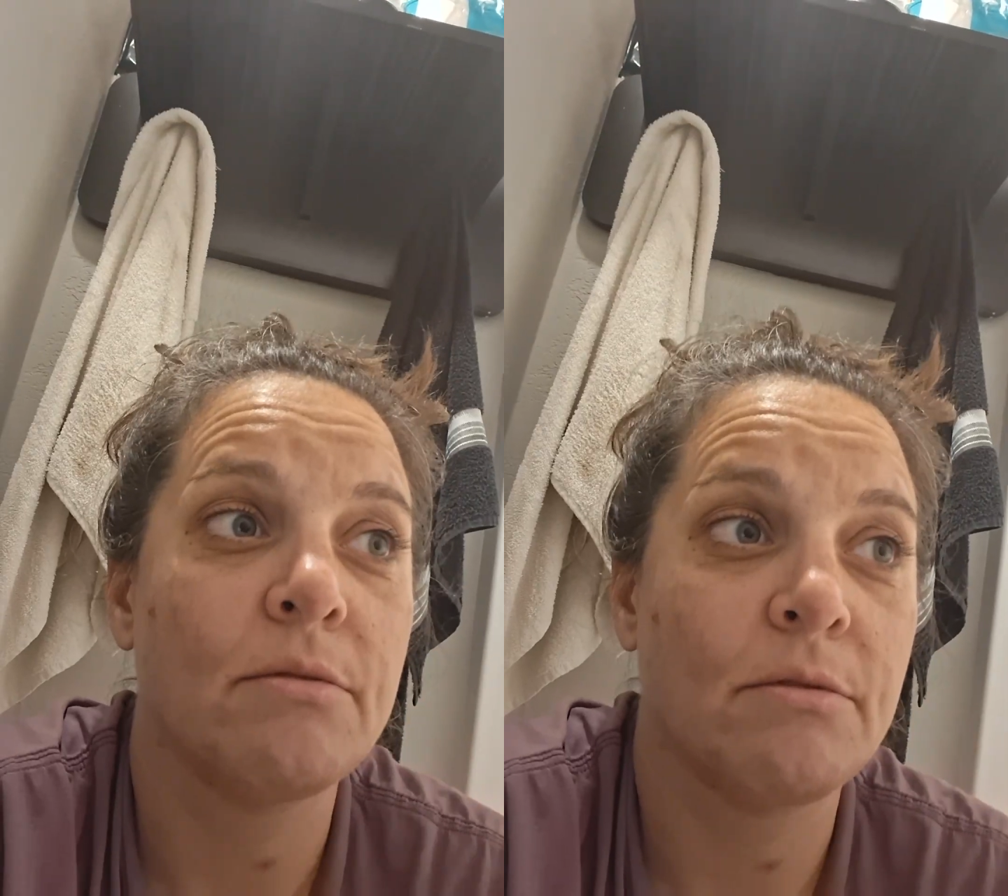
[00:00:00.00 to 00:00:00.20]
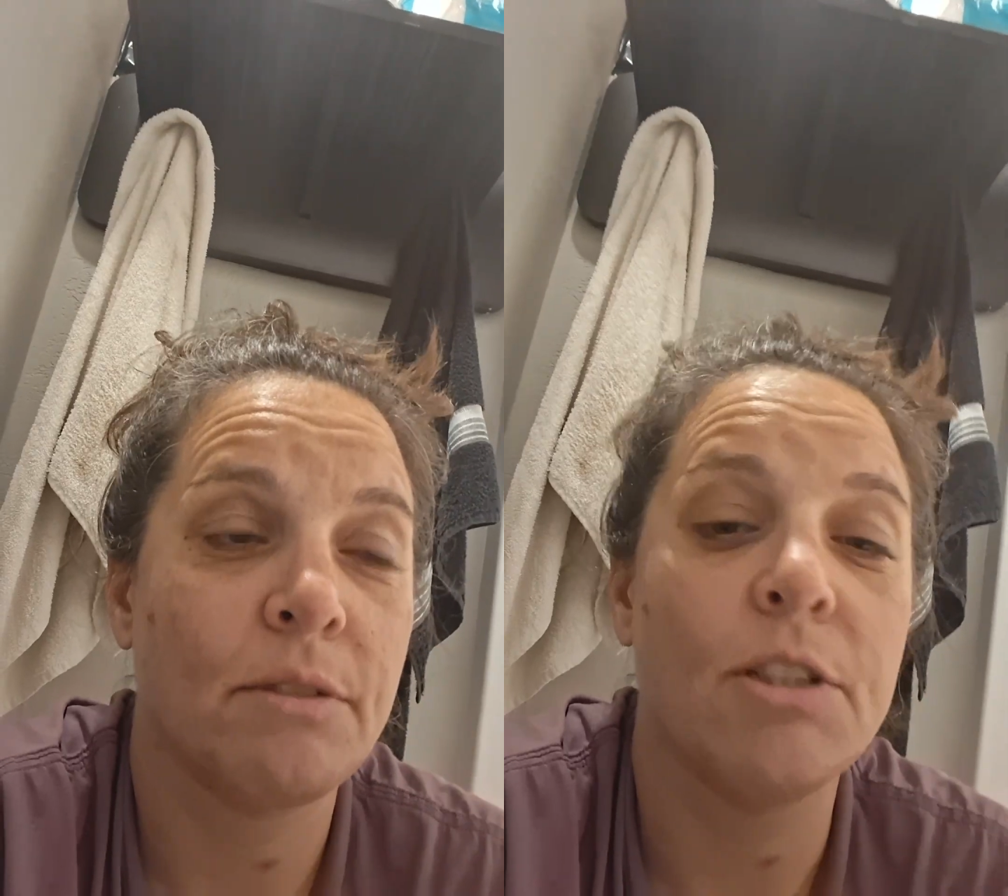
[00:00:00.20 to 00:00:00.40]

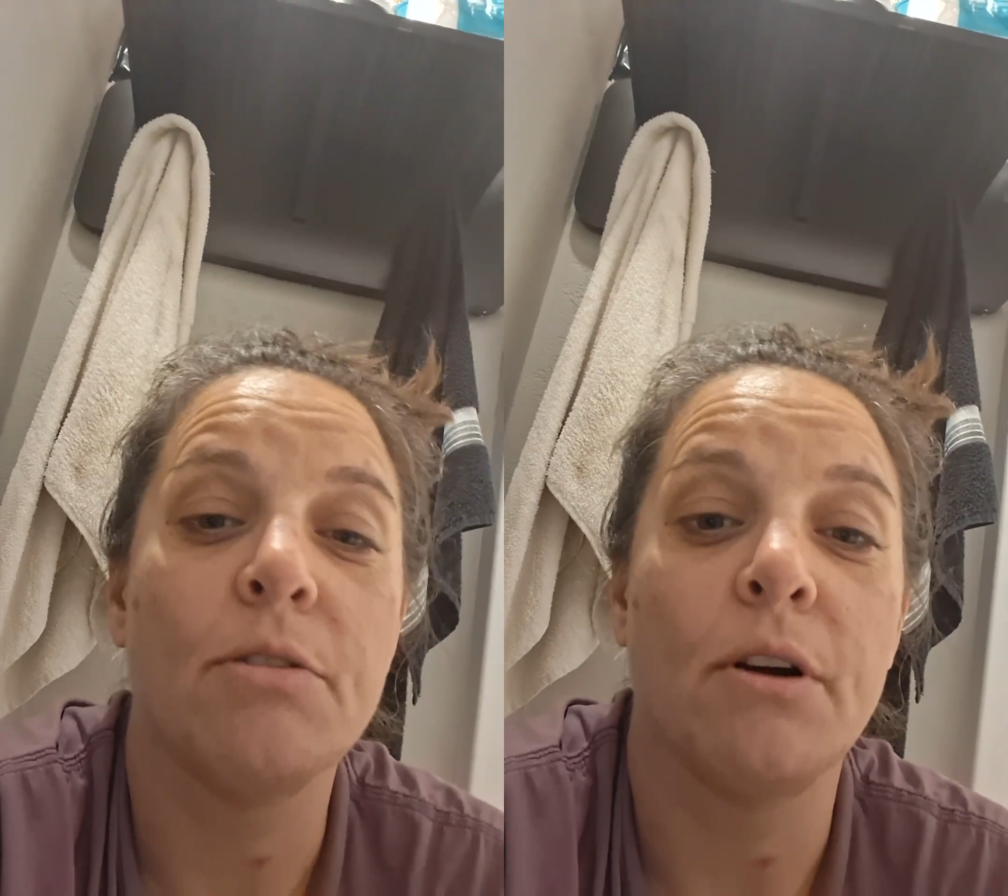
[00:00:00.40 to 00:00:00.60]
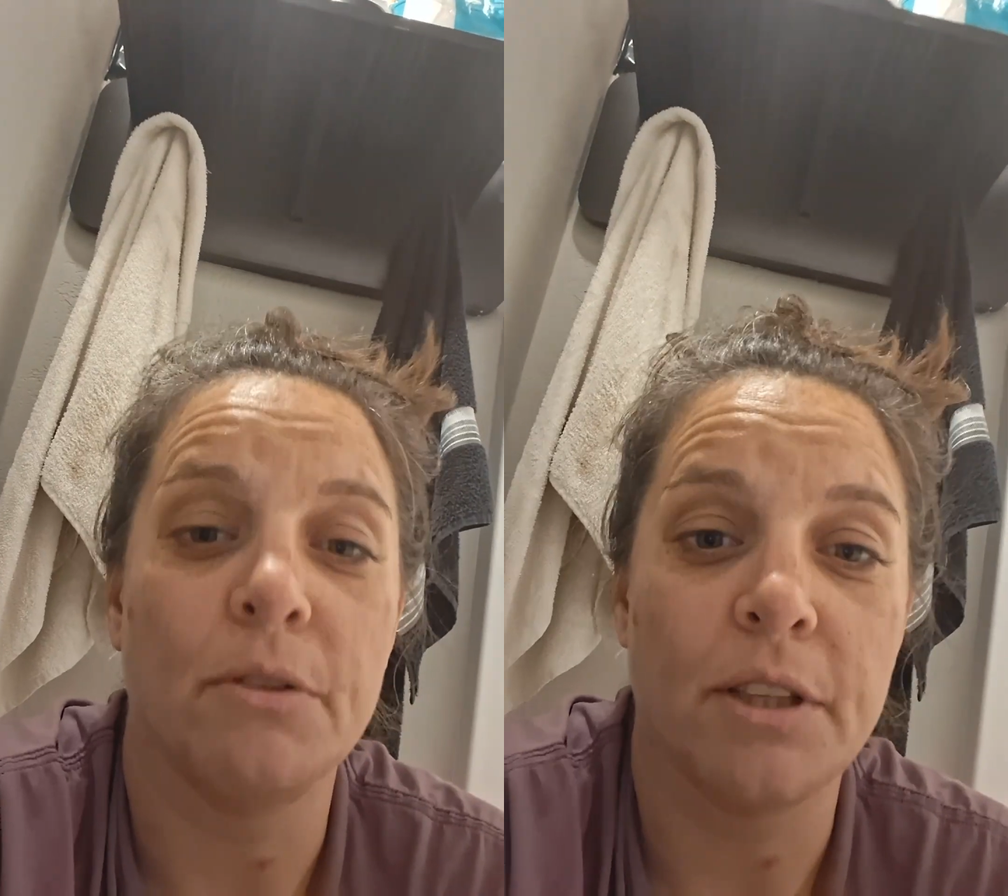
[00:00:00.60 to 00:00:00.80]
We do
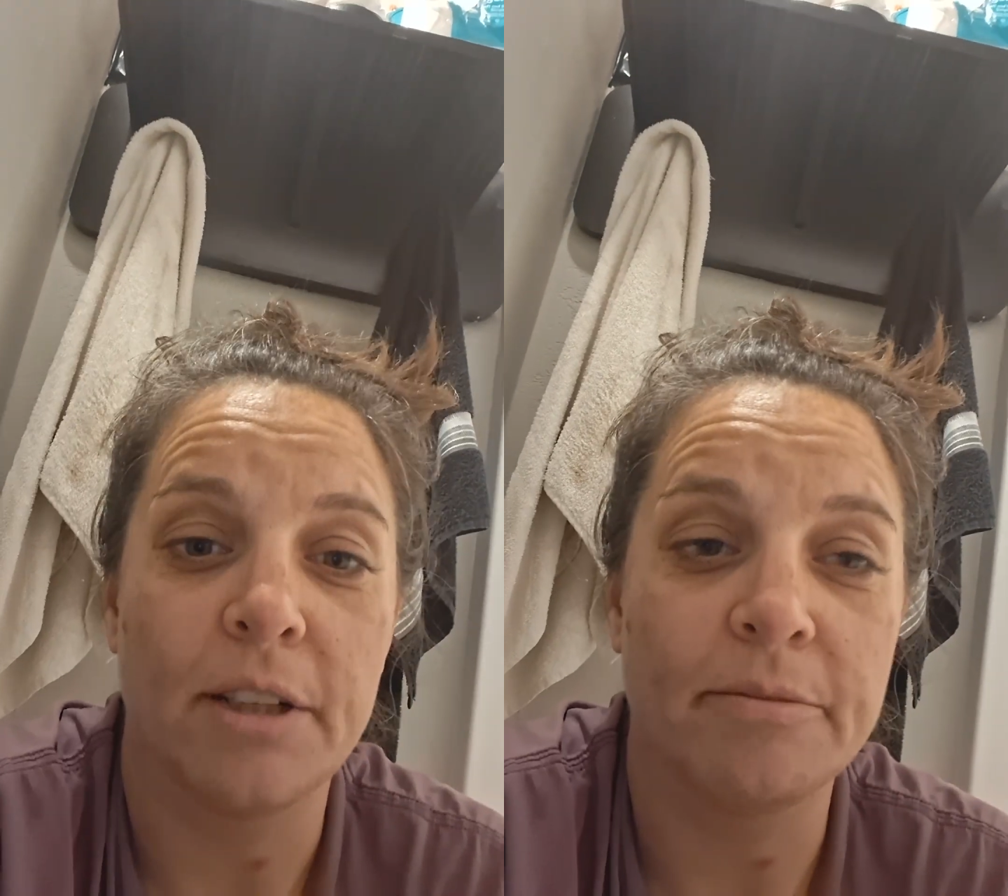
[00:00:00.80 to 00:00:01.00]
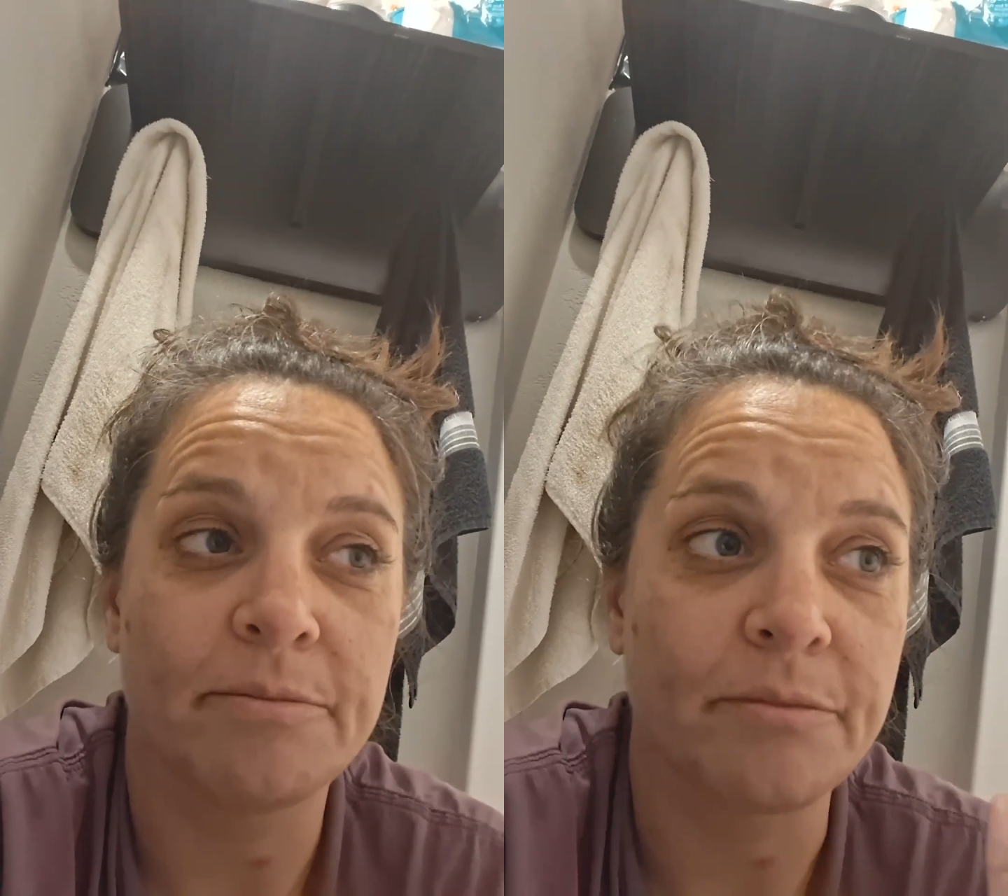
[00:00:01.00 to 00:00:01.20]
our own thing.